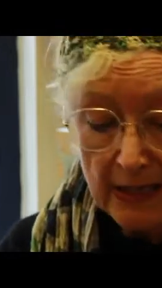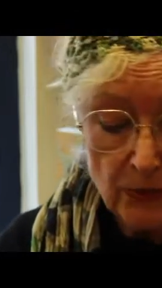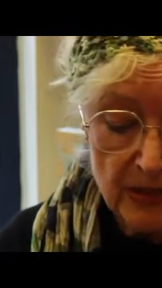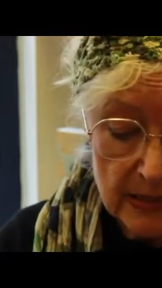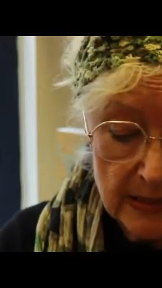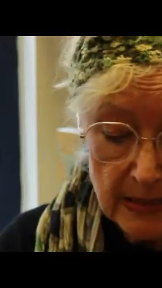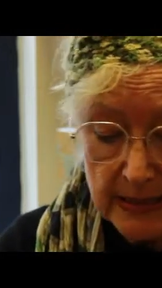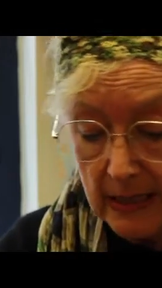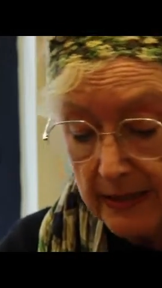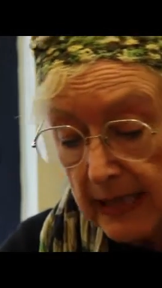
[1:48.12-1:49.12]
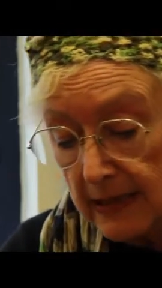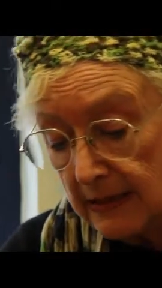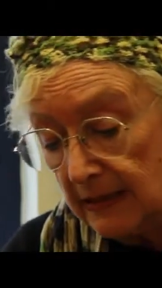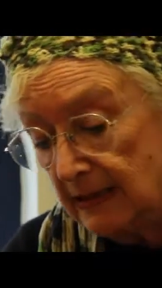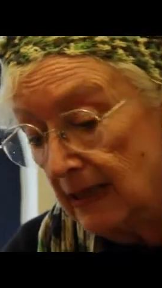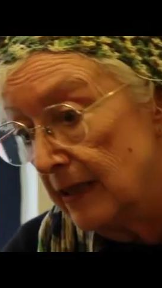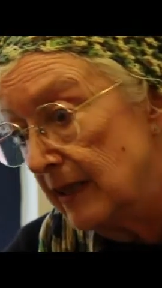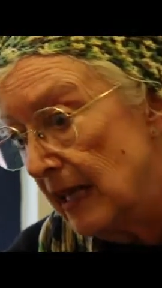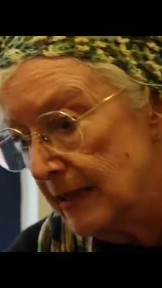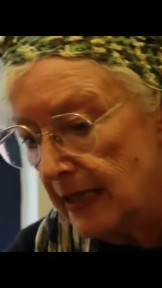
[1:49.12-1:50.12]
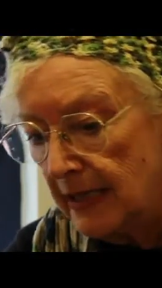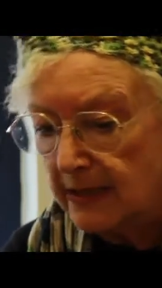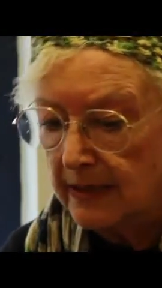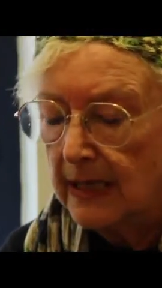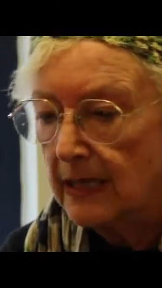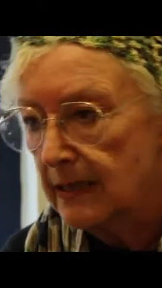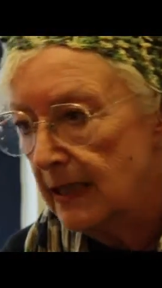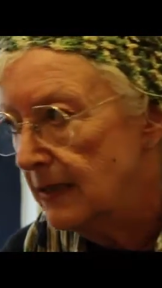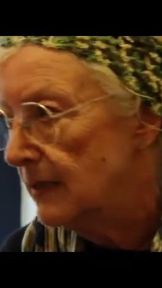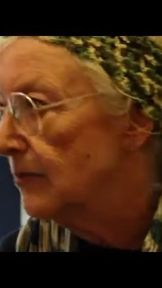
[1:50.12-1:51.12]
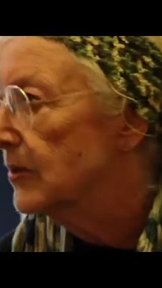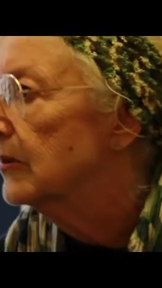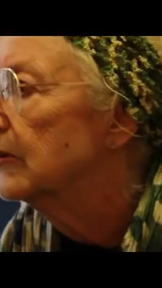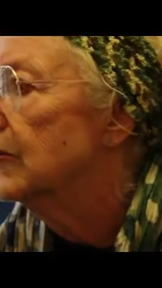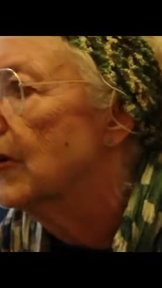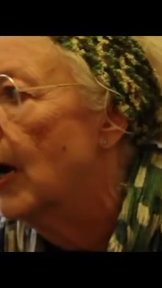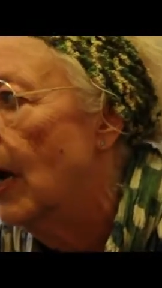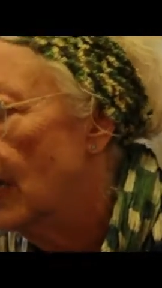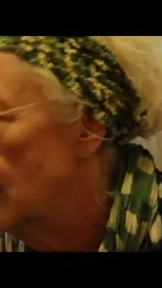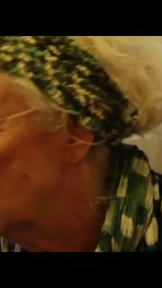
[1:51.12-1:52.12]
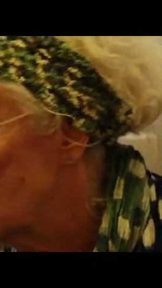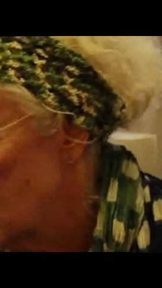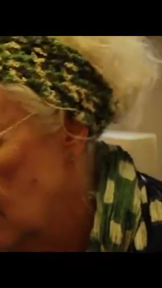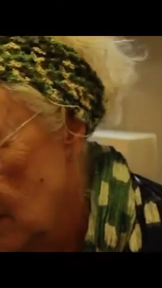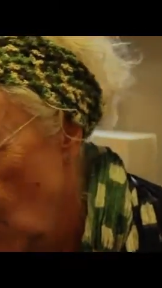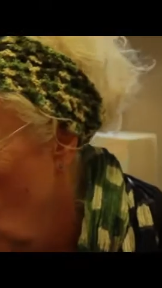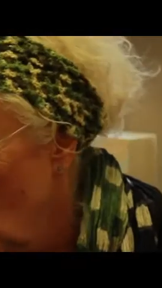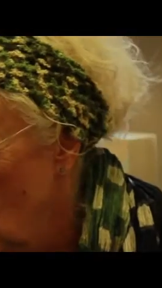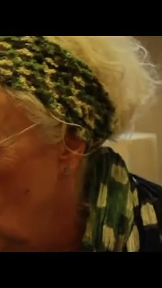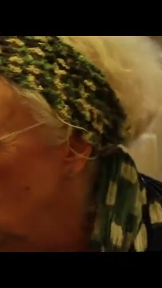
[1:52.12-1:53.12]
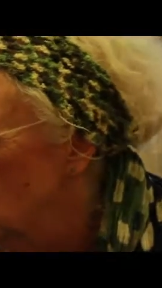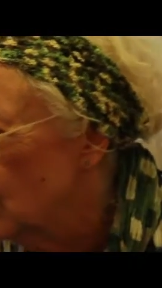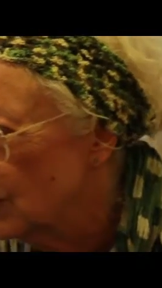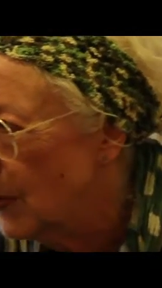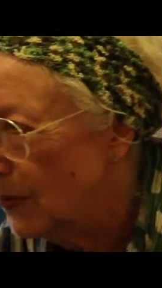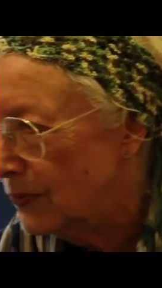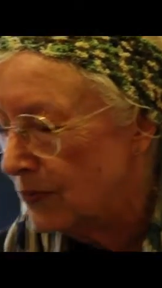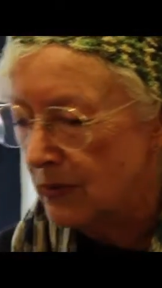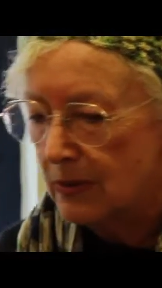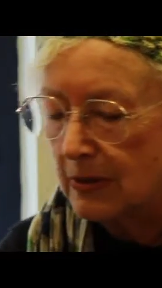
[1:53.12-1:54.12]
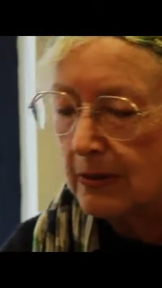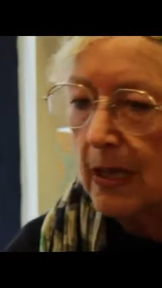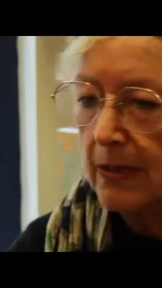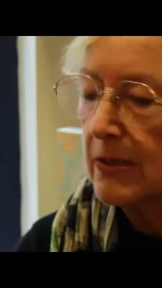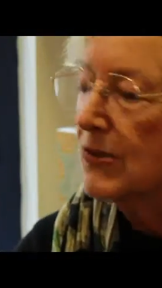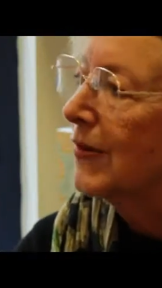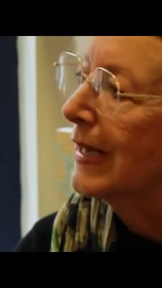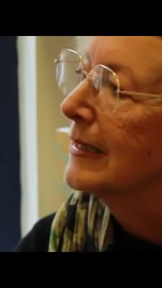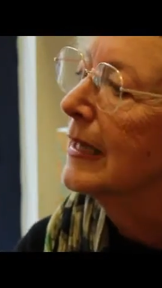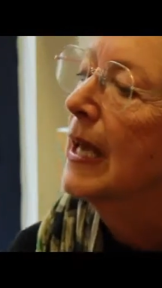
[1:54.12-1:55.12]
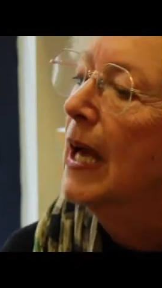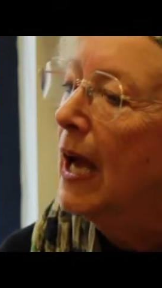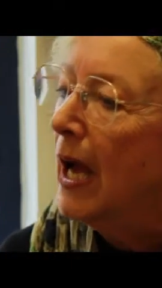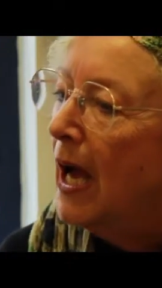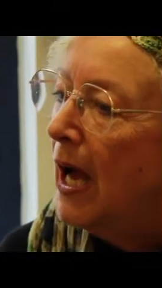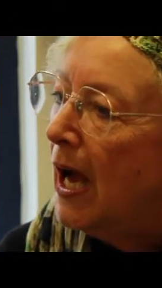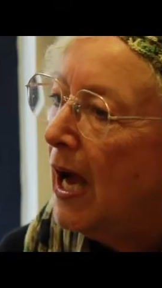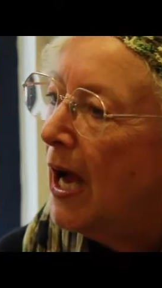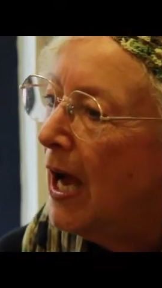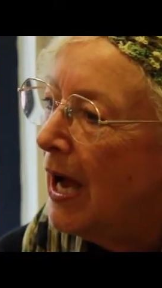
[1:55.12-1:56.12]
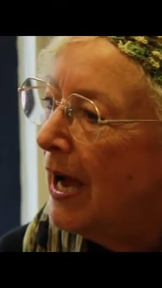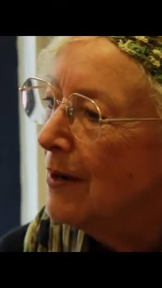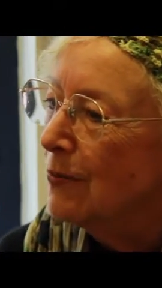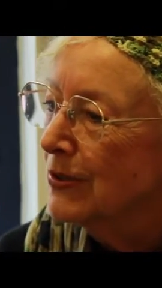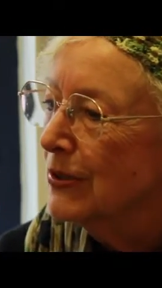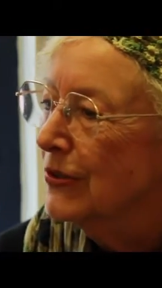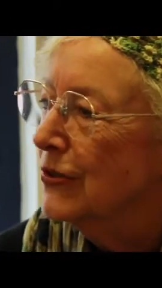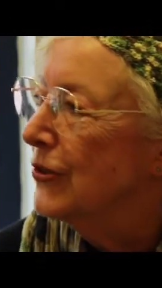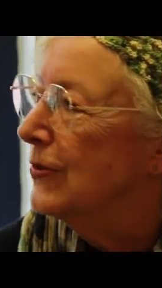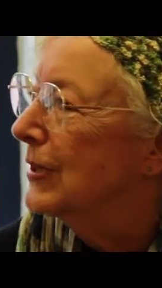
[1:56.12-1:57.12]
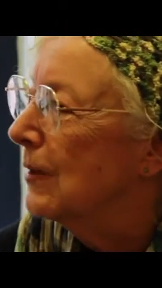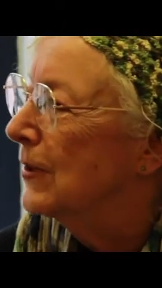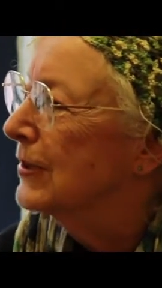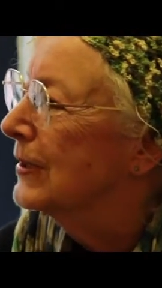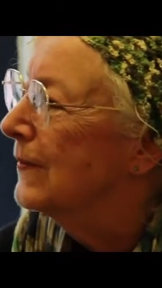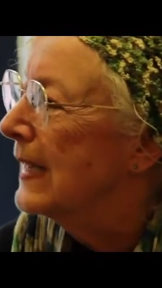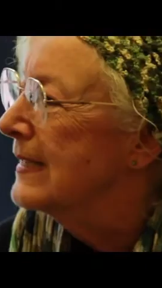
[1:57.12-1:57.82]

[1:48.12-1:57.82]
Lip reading: I knew this detail and that detail and that date, and it was all dry as old bones and dust, right? I wanted the juice, I wanted the